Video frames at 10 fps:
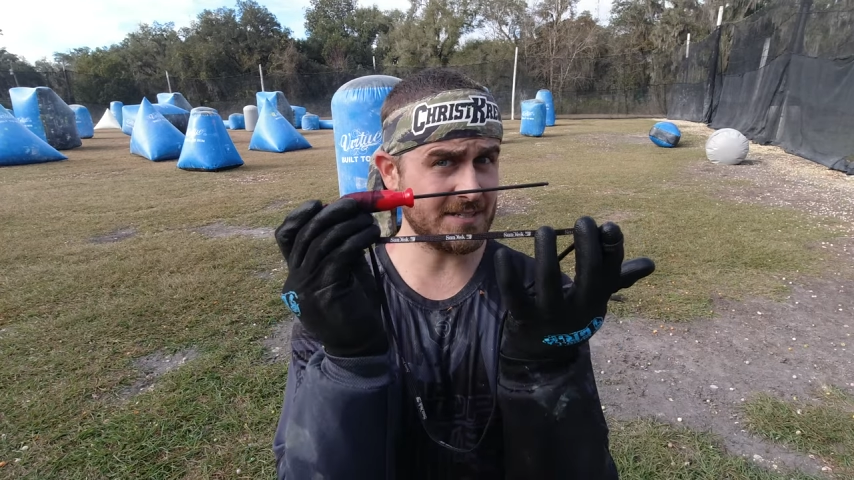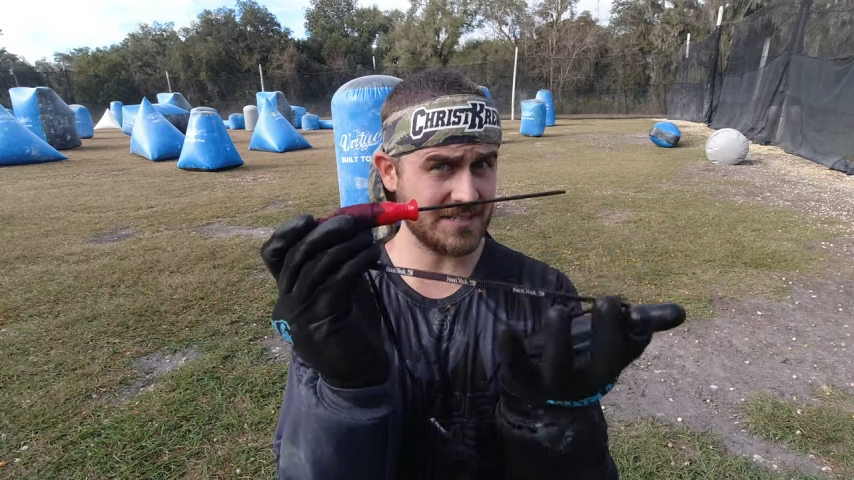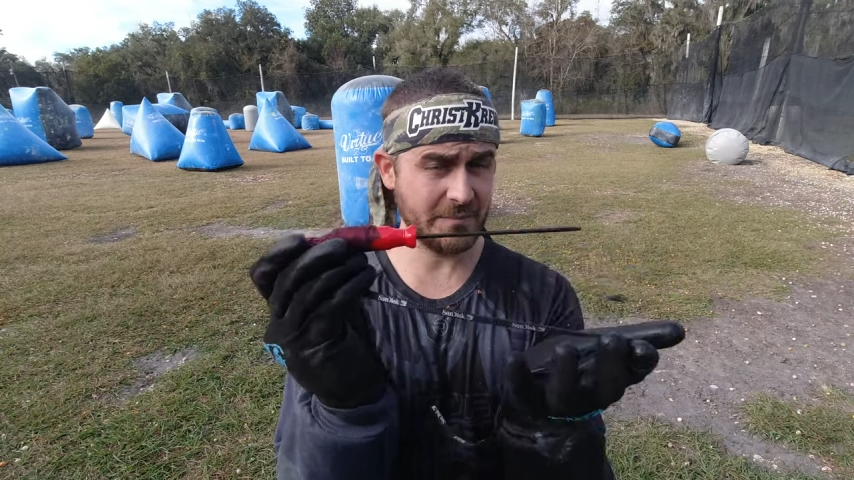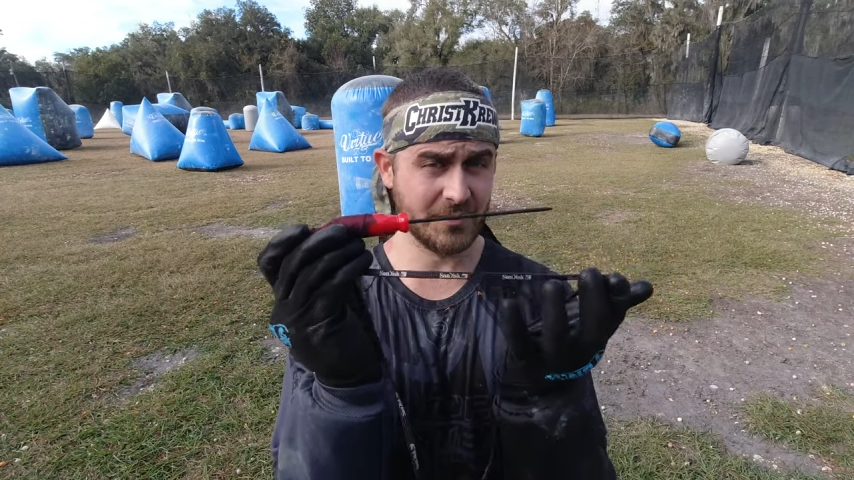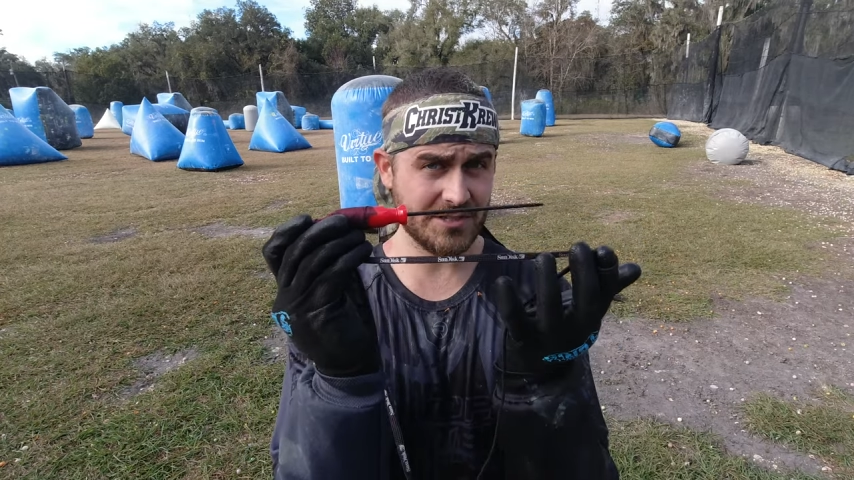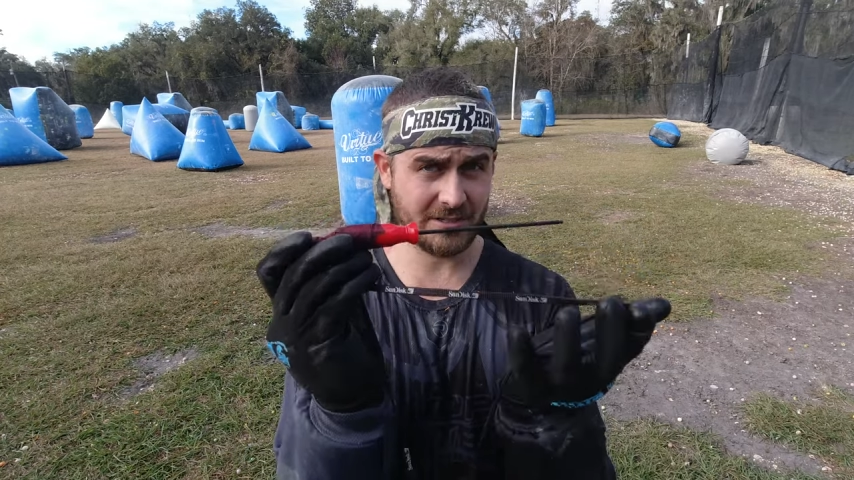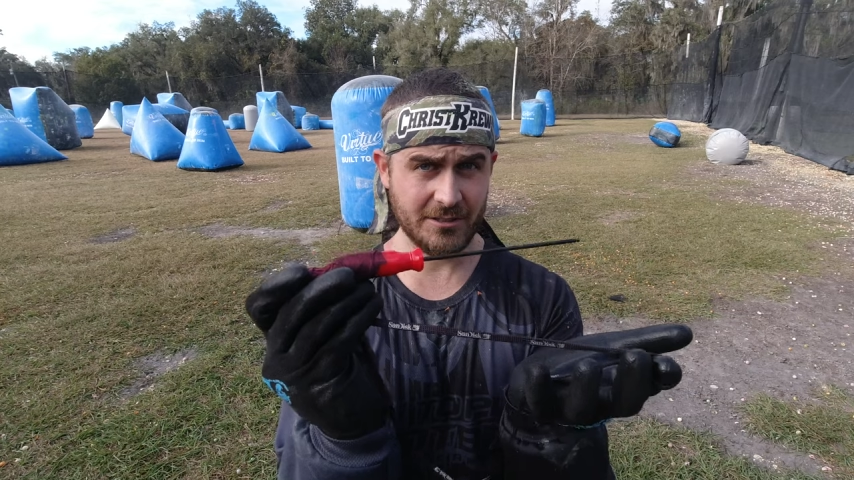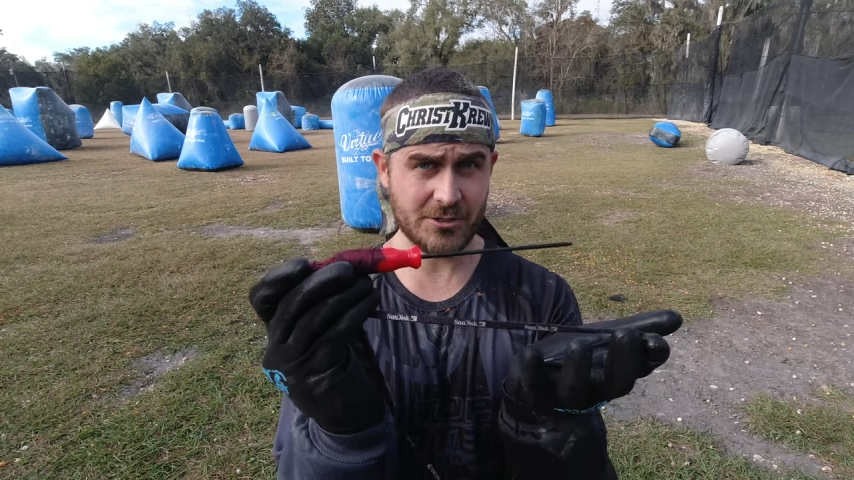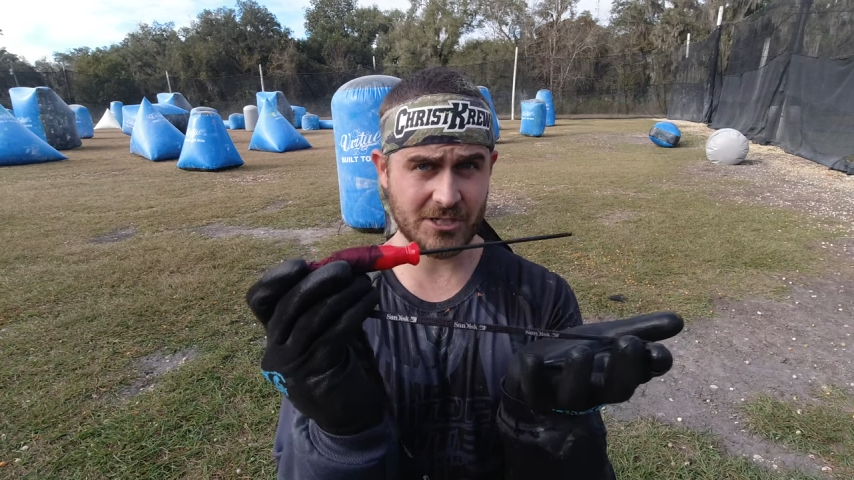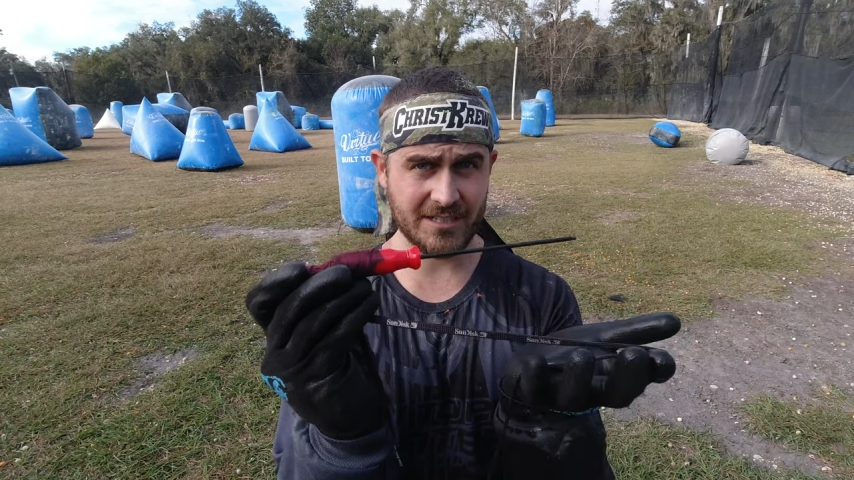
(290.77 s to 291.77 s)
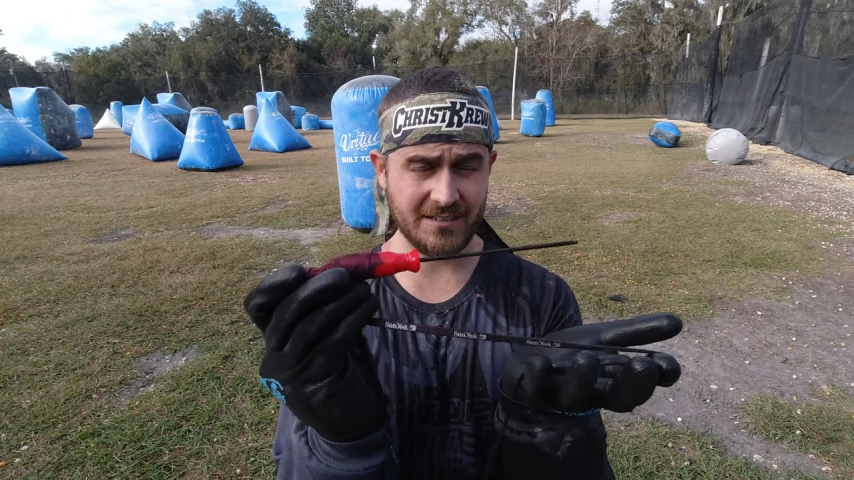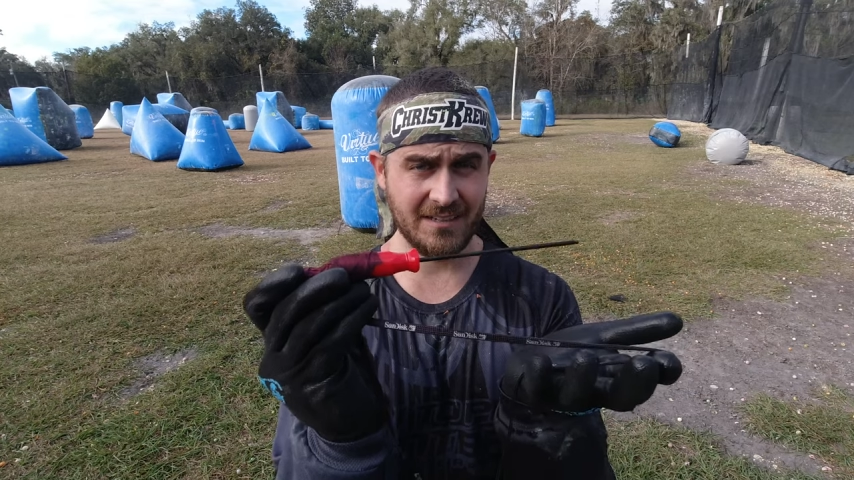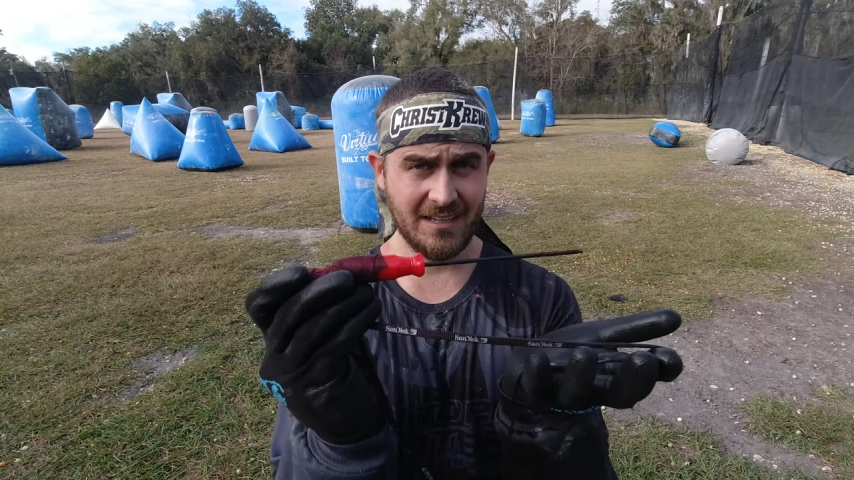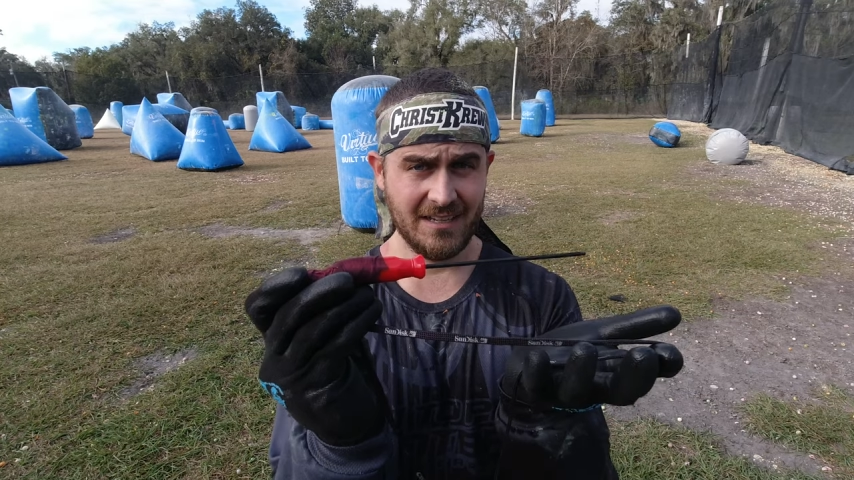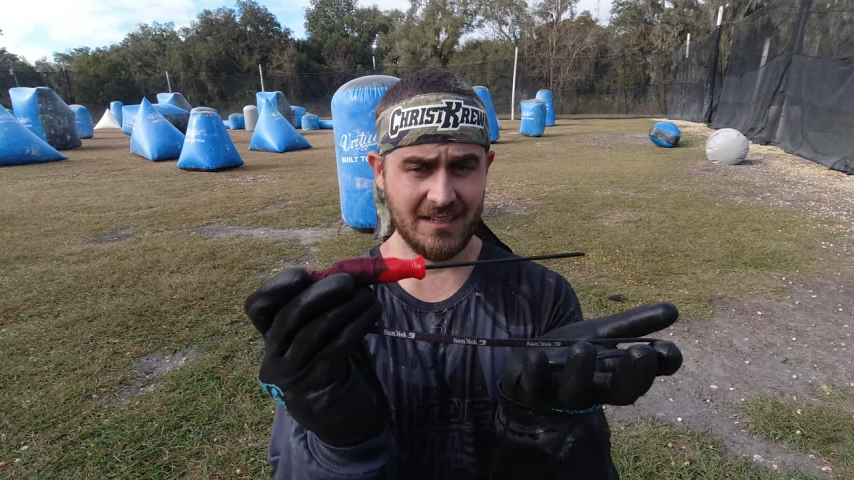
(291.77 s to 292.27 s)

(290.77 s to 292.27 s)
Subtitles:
simple solution